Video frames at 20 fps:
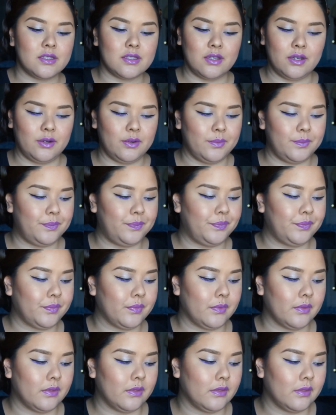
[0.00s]
So,
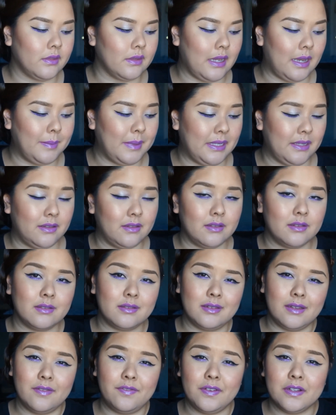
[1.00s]
I mean,
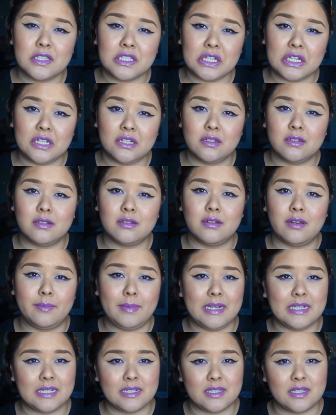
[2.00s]
it feels good,
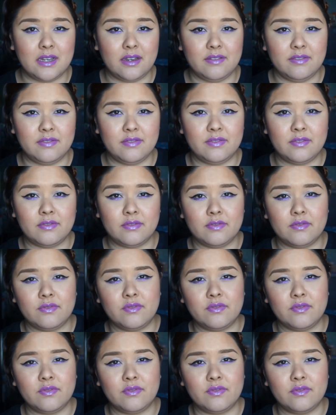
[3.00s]
amazing stuff.